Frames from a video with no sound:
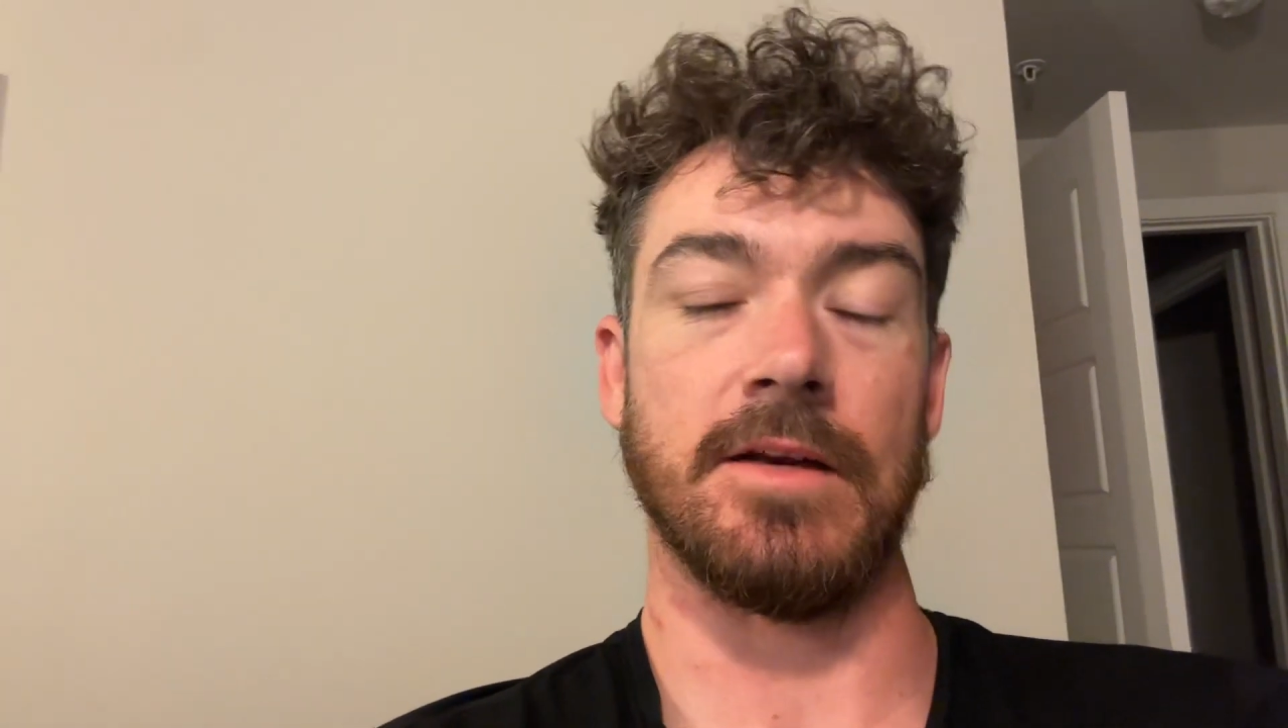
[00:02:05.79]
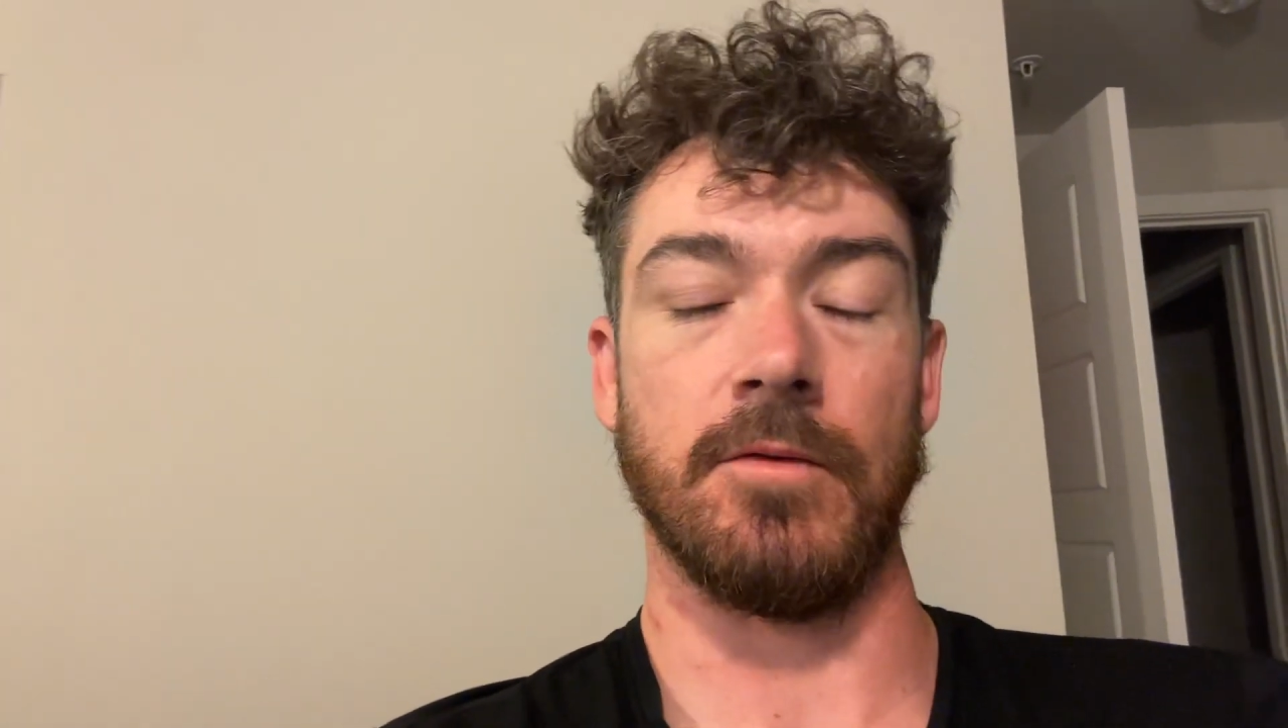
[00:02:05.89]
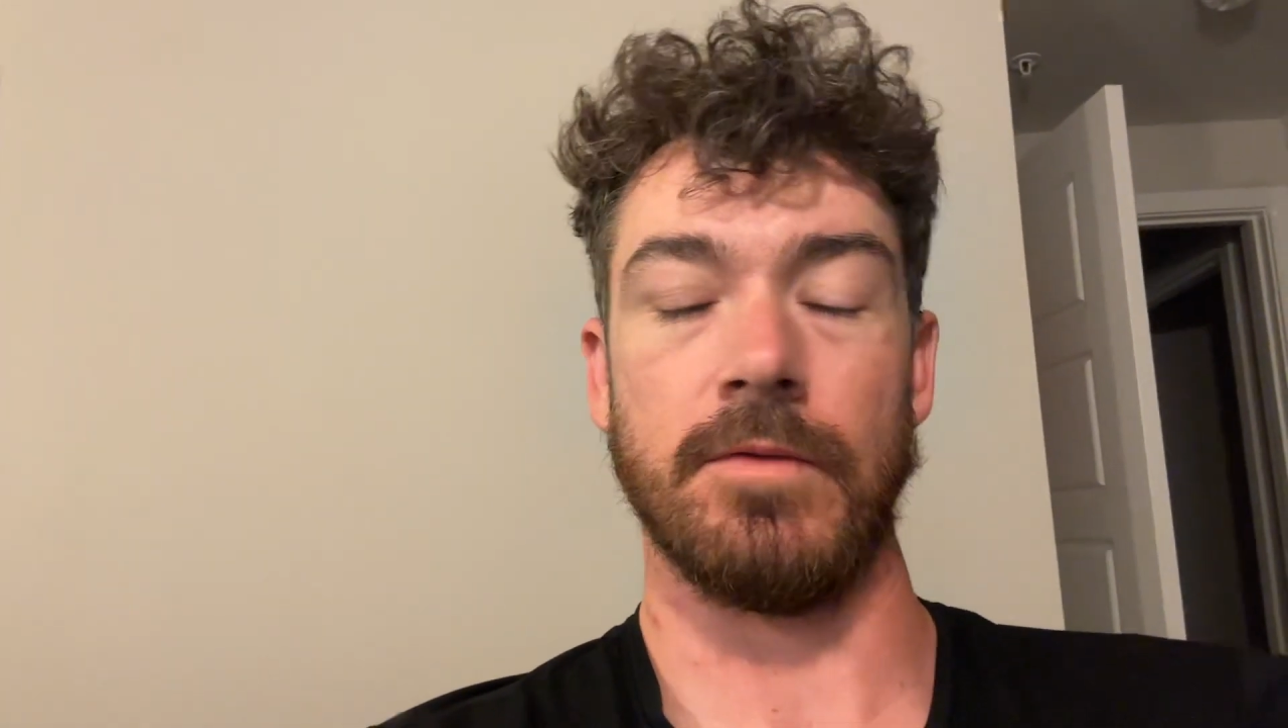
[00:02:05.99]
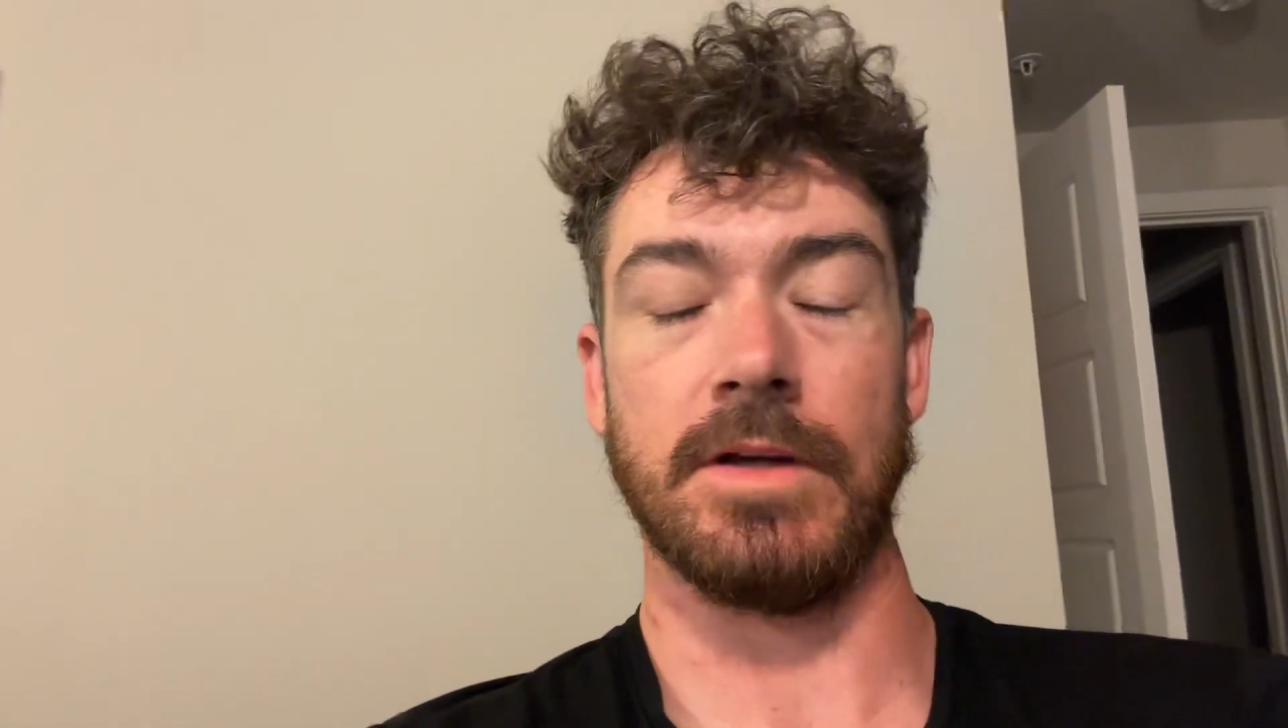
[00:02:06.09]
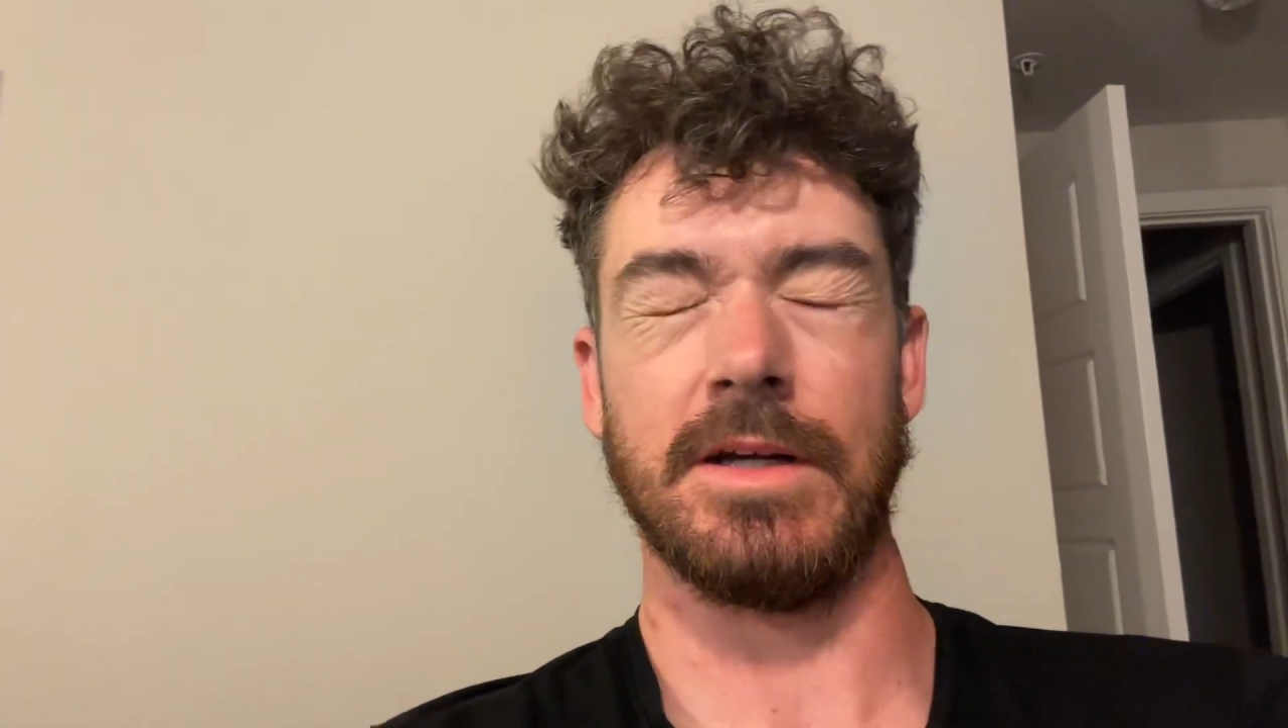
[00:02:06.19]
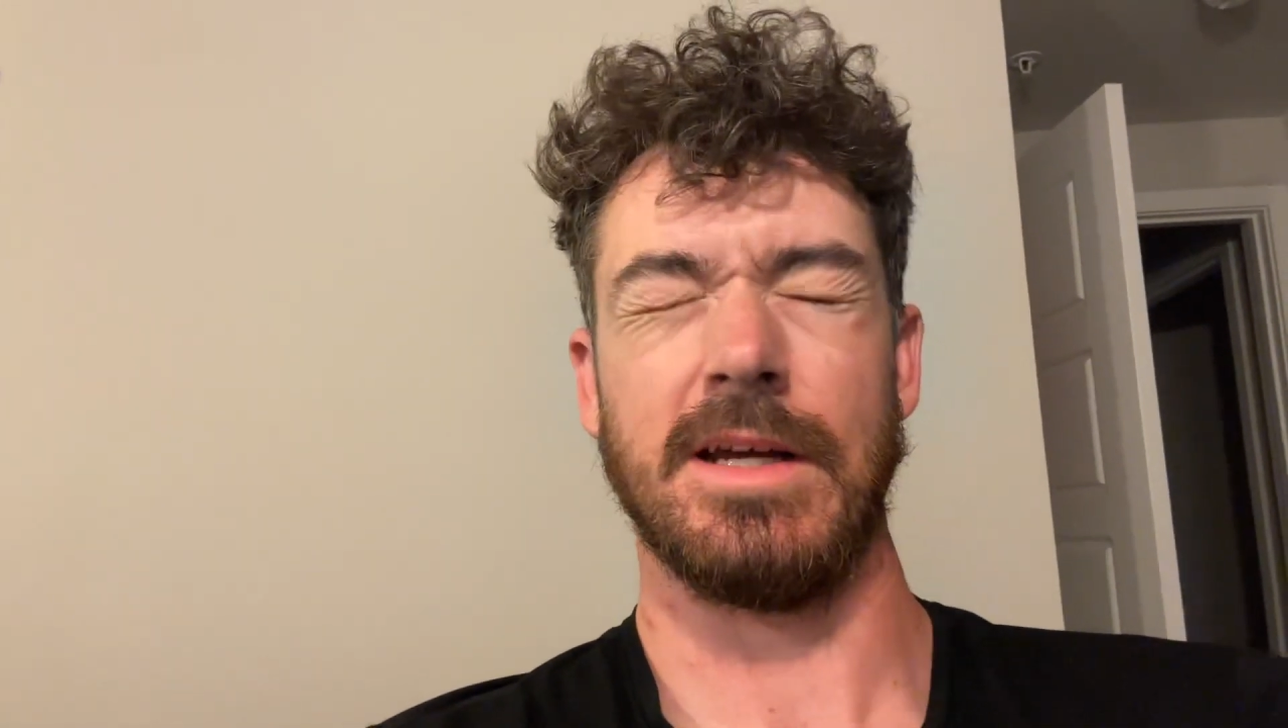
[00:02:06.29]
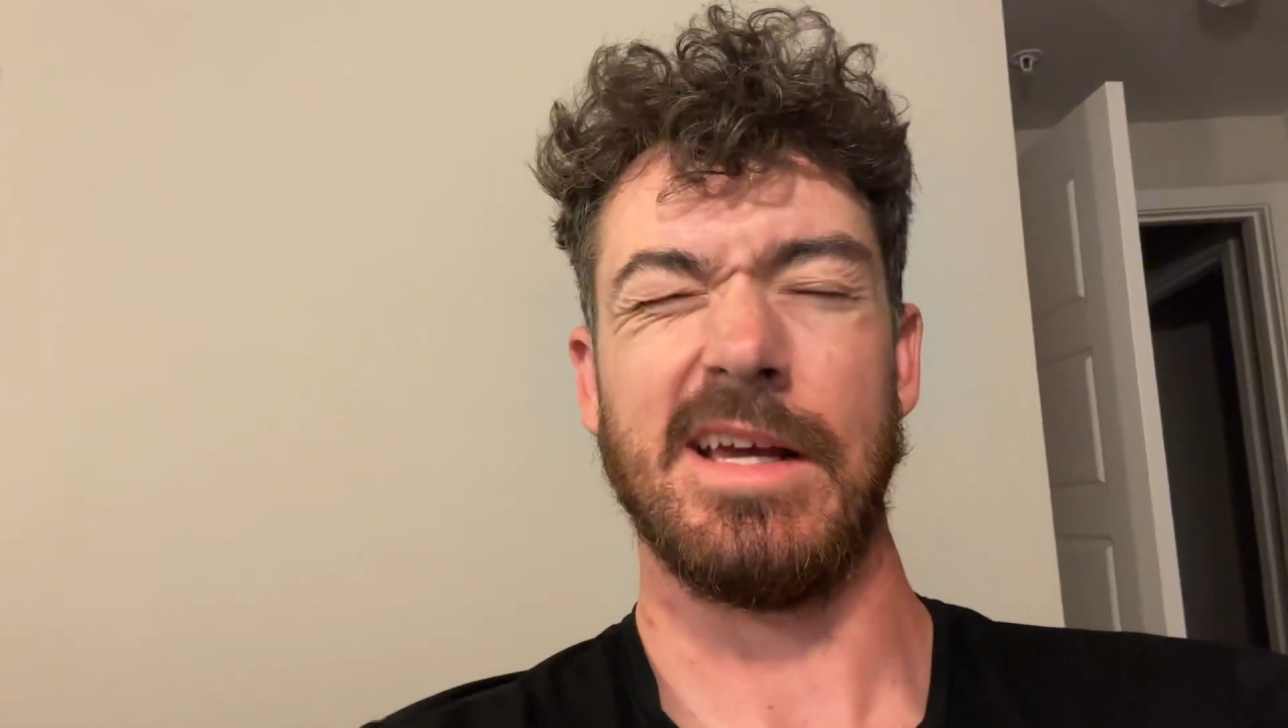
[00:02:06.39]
over